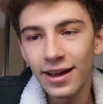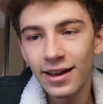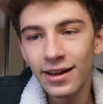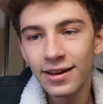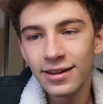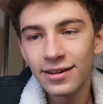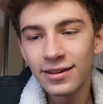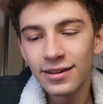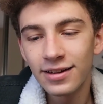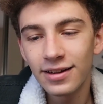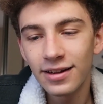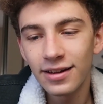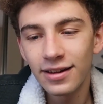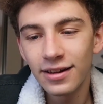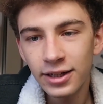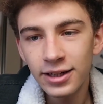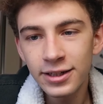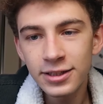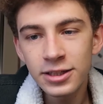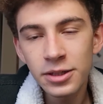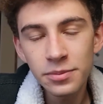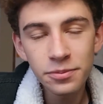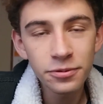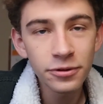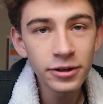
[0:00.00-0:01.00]
And it
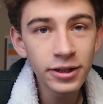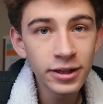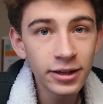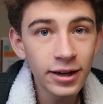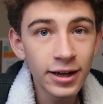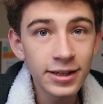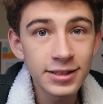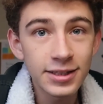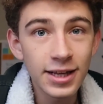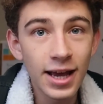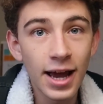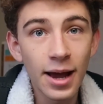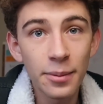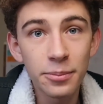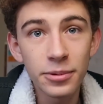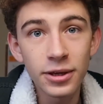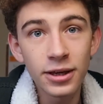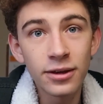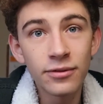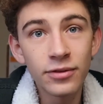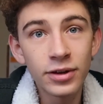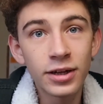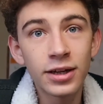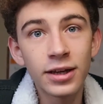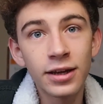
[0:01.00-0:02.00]
is a pretty nice app.
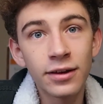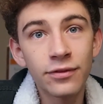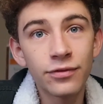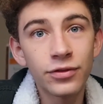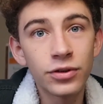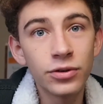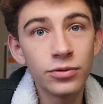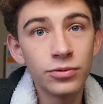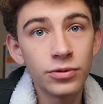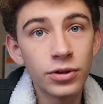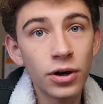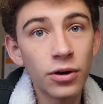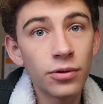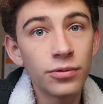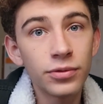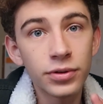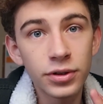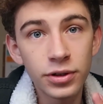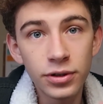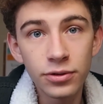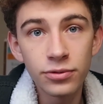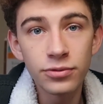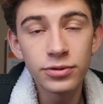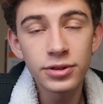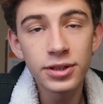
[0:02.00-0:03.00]
Even if you don't
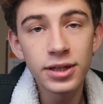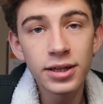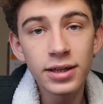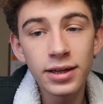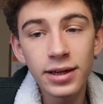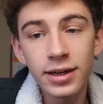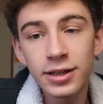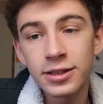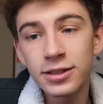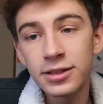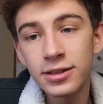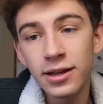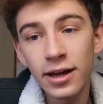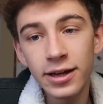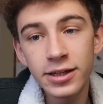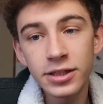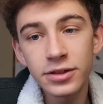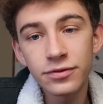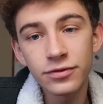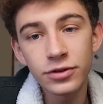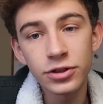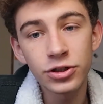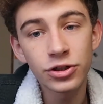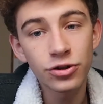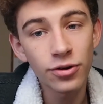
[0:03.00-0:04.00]
use it, it's
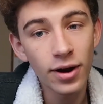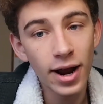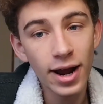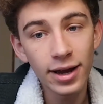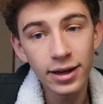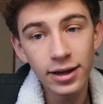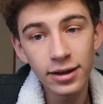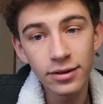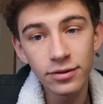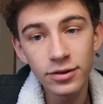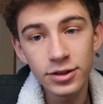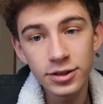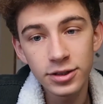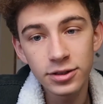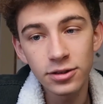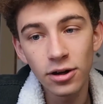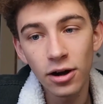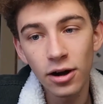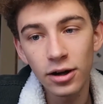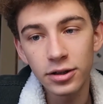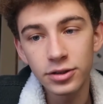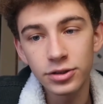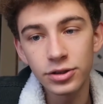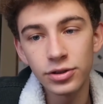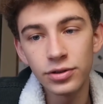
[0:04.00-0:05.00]
nice for tracking the
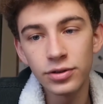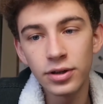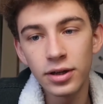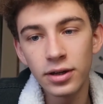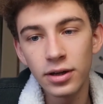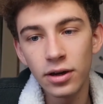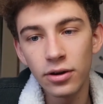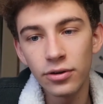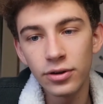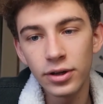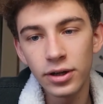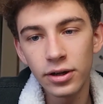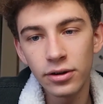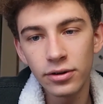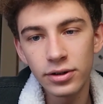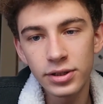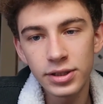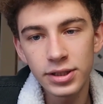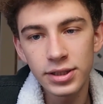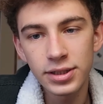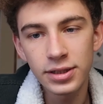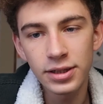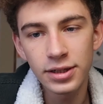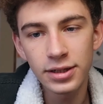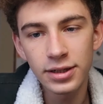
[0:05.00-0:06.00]
stock. So you can go here
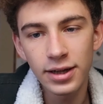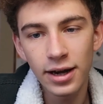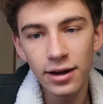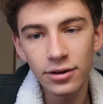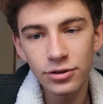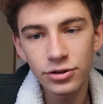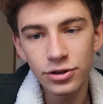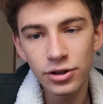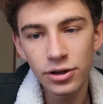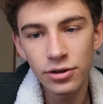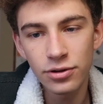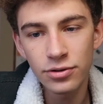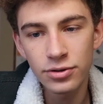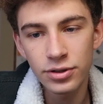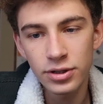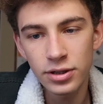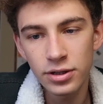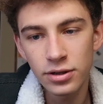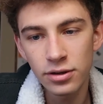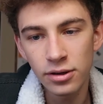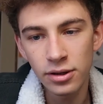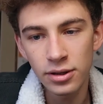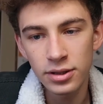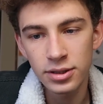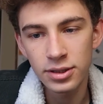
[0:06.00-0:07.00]
and see the Dow Jones,
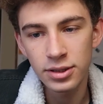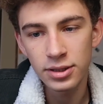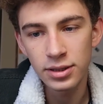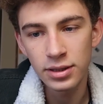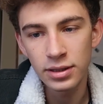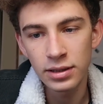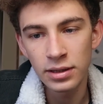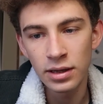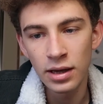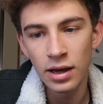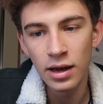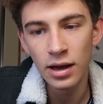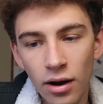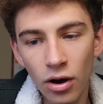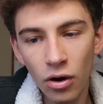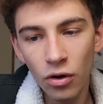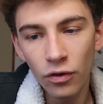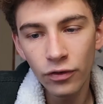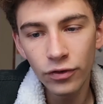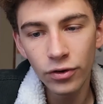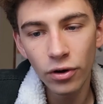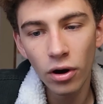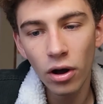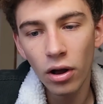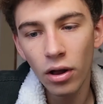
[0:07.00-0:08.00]
and you can see
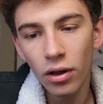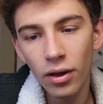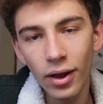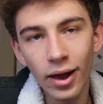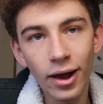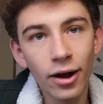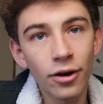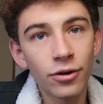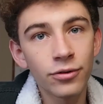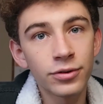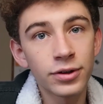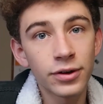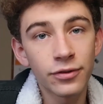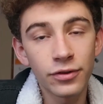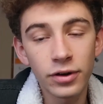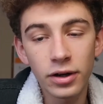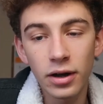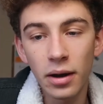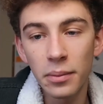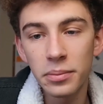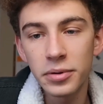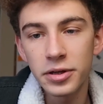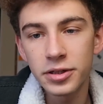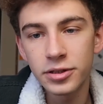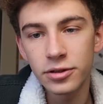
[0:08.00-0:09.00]
overall how
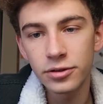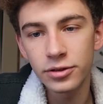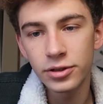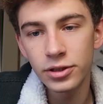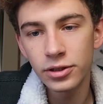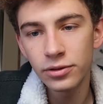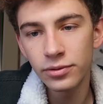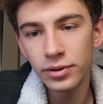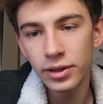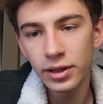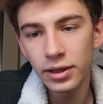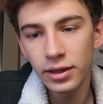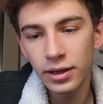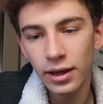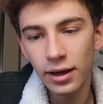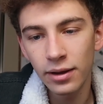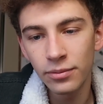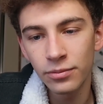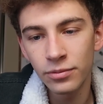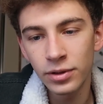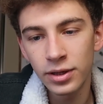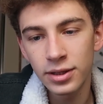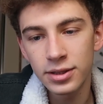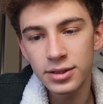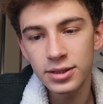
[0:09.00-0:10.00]
different companies are doing,
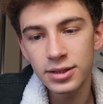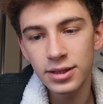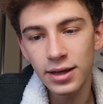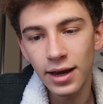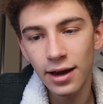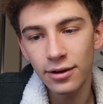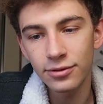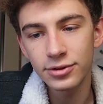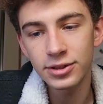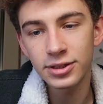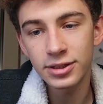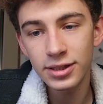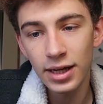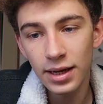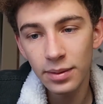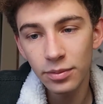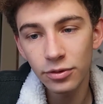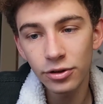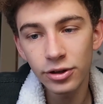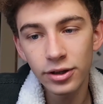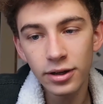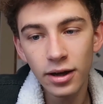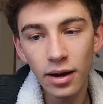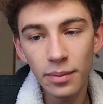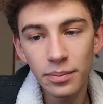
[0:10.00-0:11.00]
and we can see how
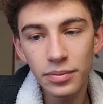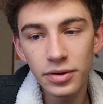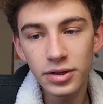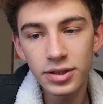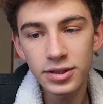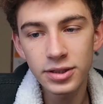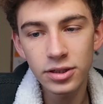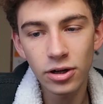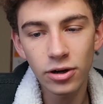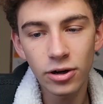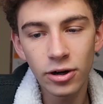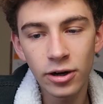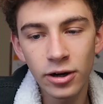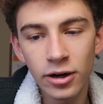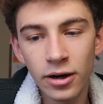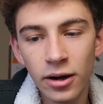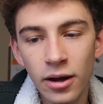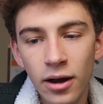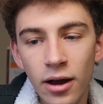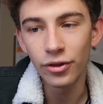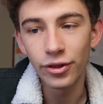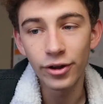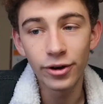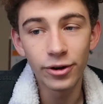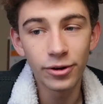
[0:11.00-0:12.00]
stable the companies are,
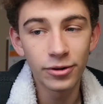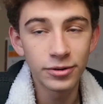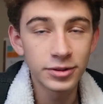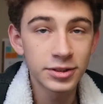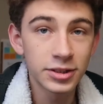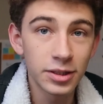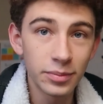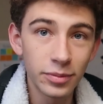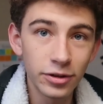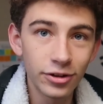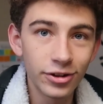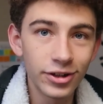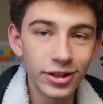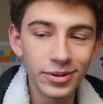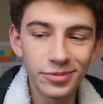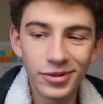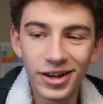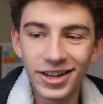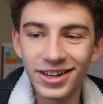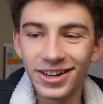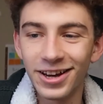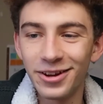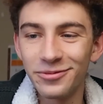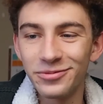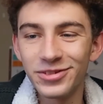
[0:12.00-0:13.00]
although stability
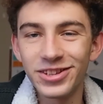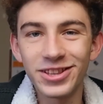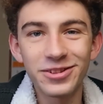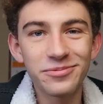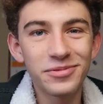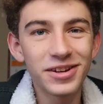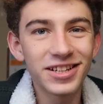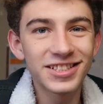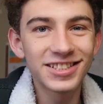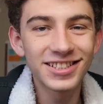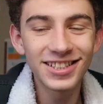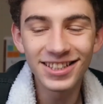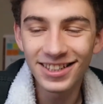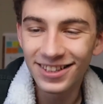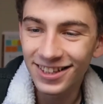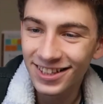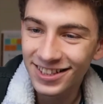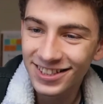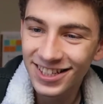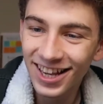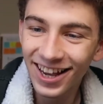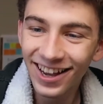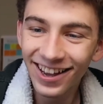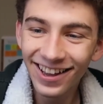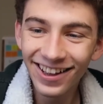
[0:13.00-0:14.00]
might not be the best thing
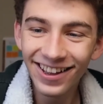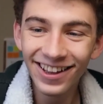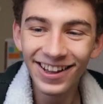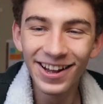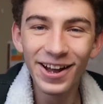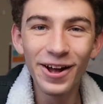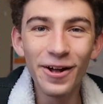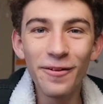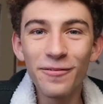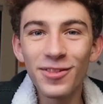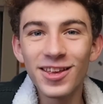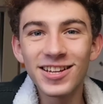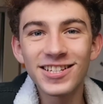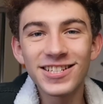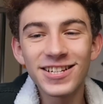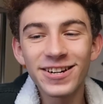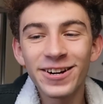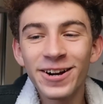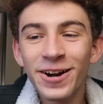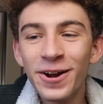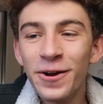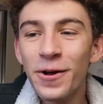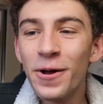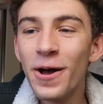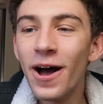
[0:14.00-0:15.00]
this
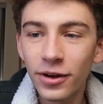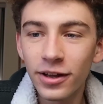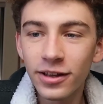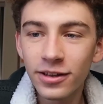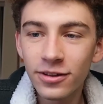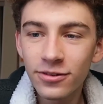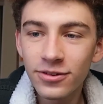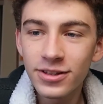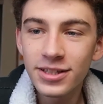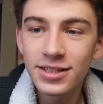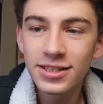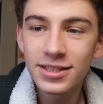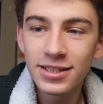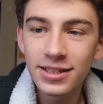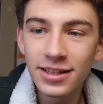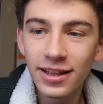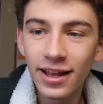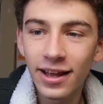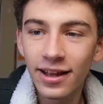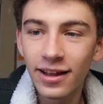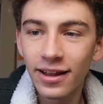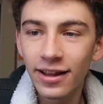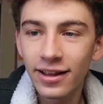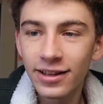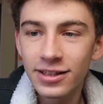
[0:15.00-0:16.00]
year. But you can see
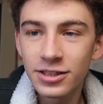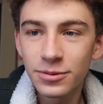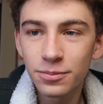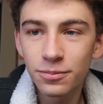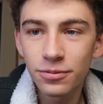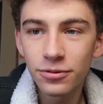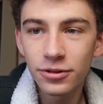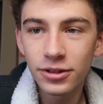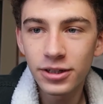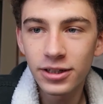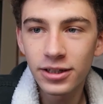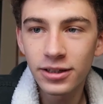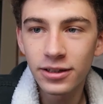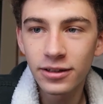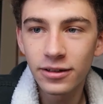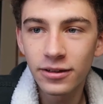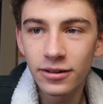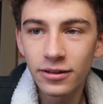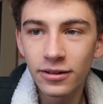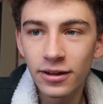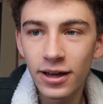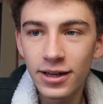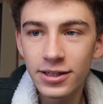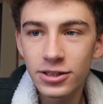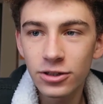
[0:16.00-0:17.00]
that it's pretty
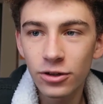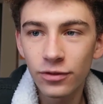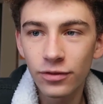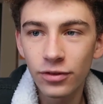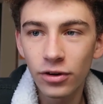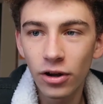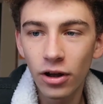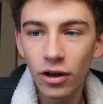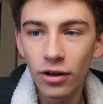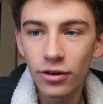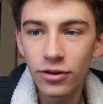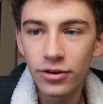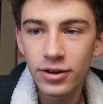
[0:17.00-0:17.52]
nice overall.